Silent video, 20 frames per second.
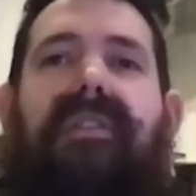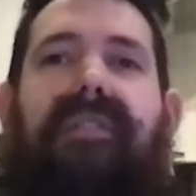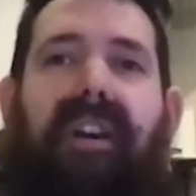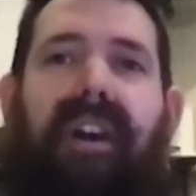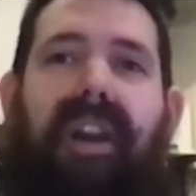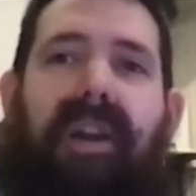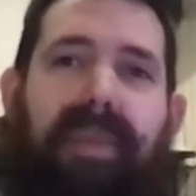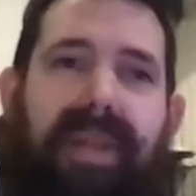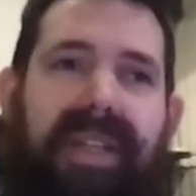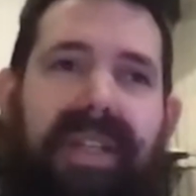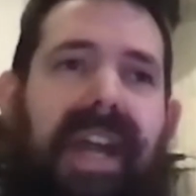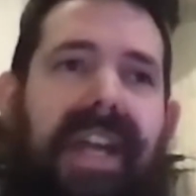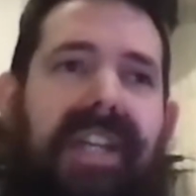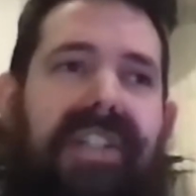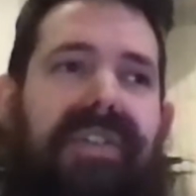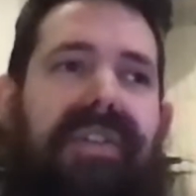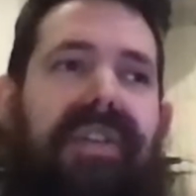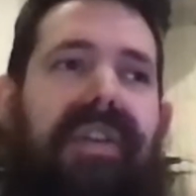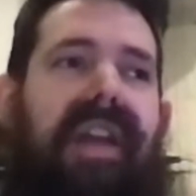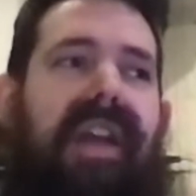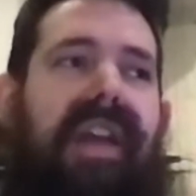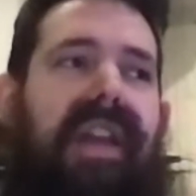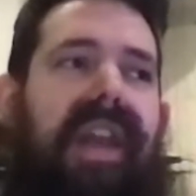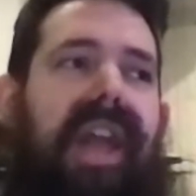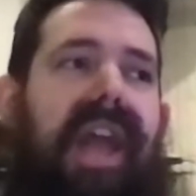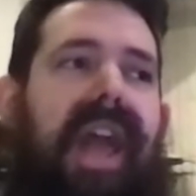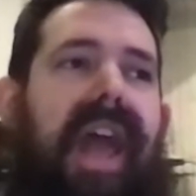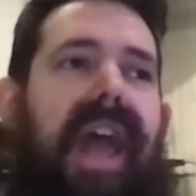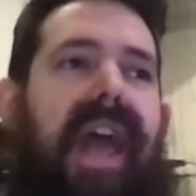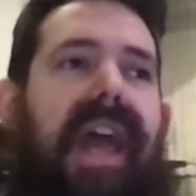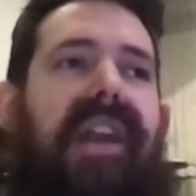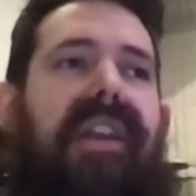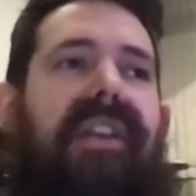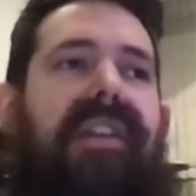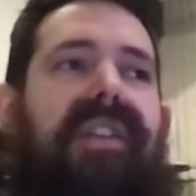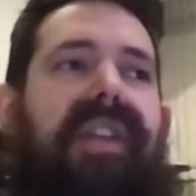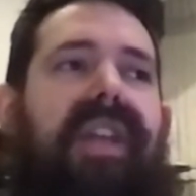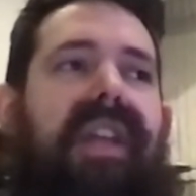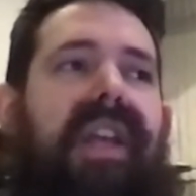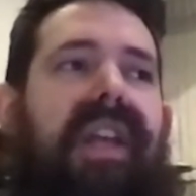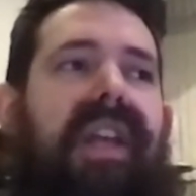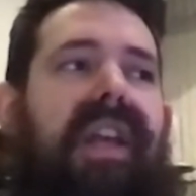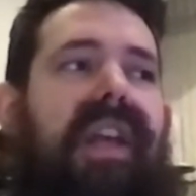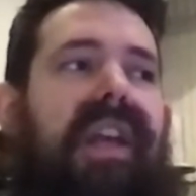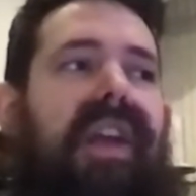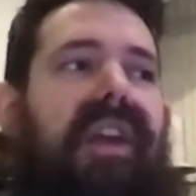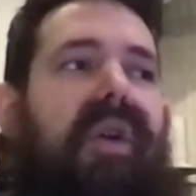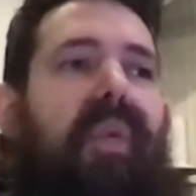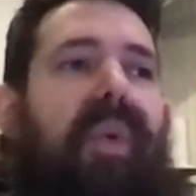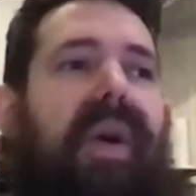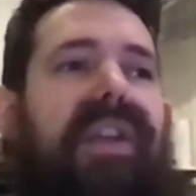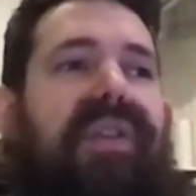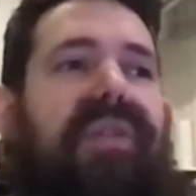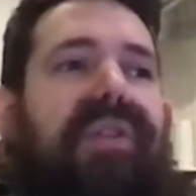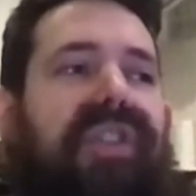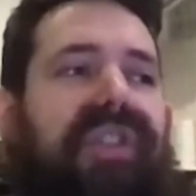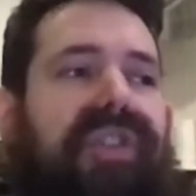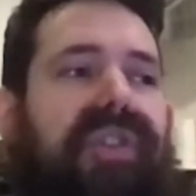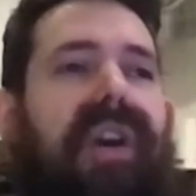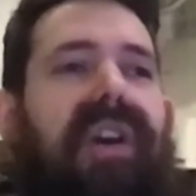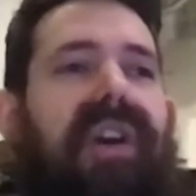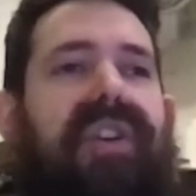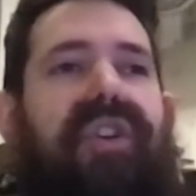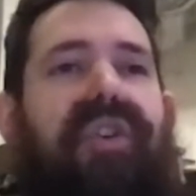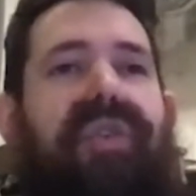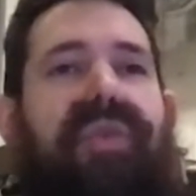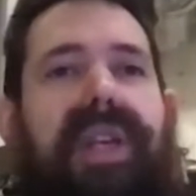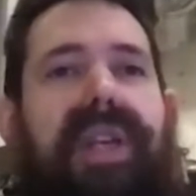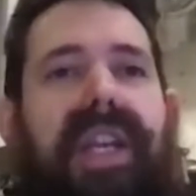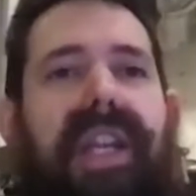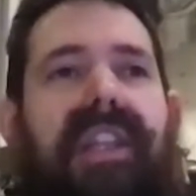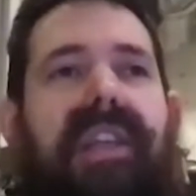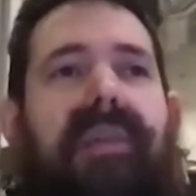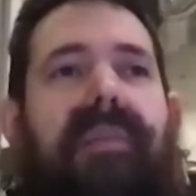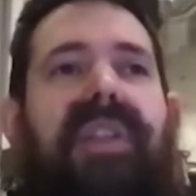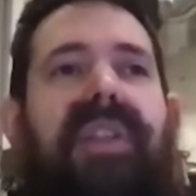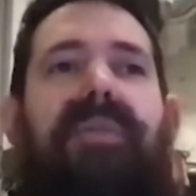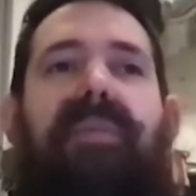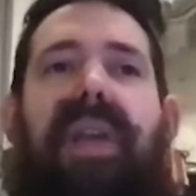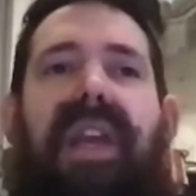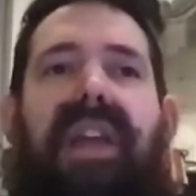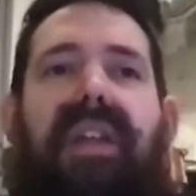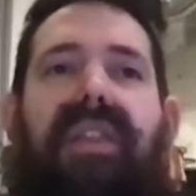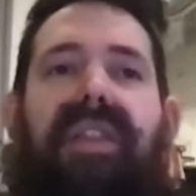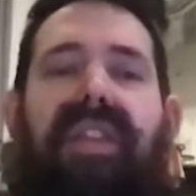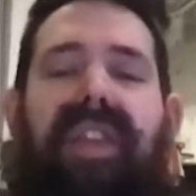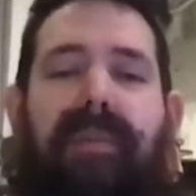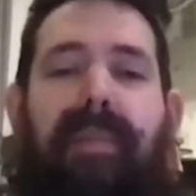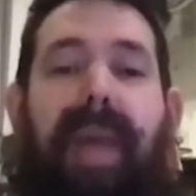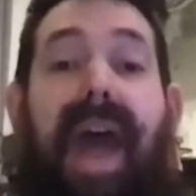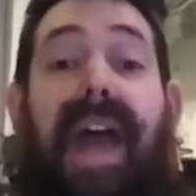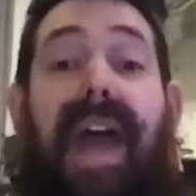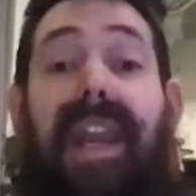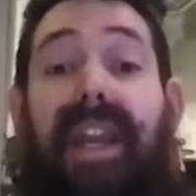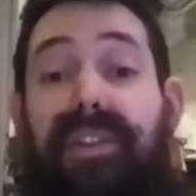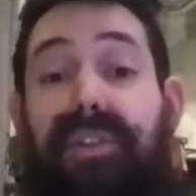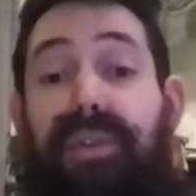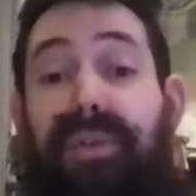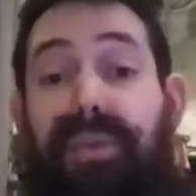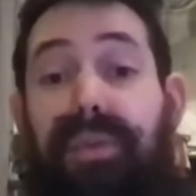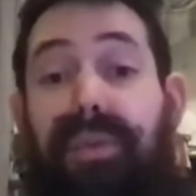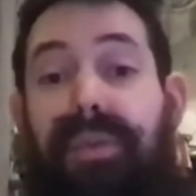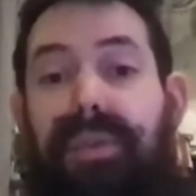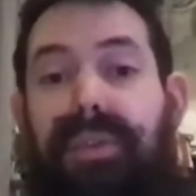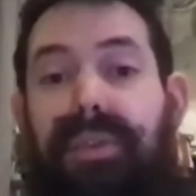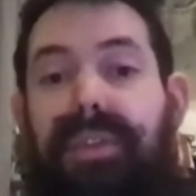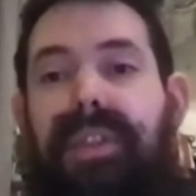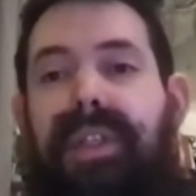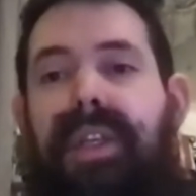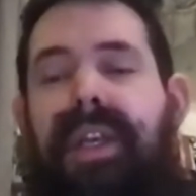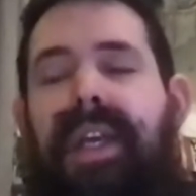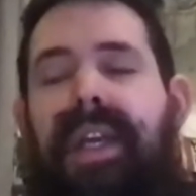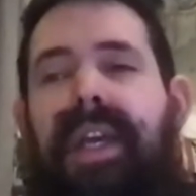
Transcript: very pedestrian. And when you start treating them as being thematic tools,